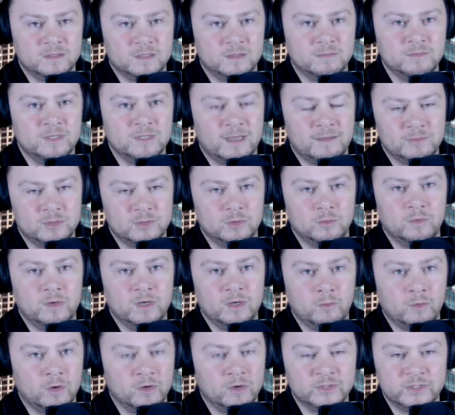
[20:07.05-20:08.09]
sometimes you win
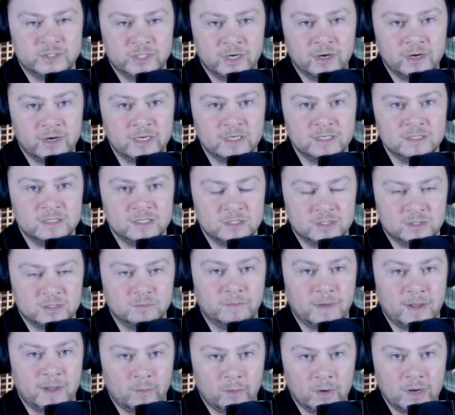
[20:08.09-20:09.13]
a World Series, is
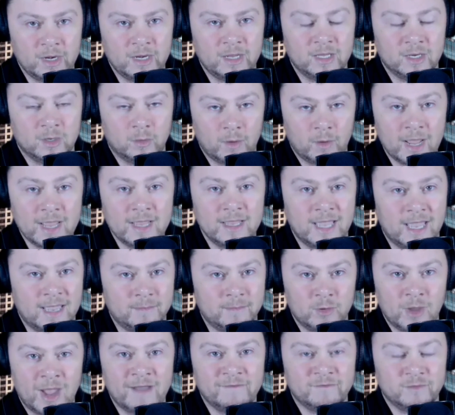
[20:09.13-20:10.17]
by winning an away game.
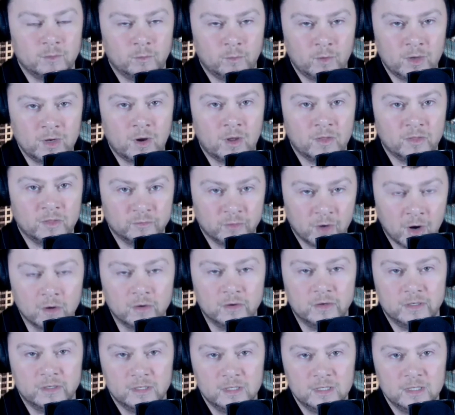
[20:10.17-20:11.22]
You have to win on the
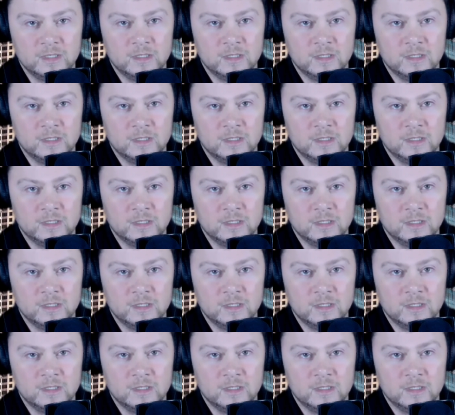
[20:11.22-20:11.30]
road.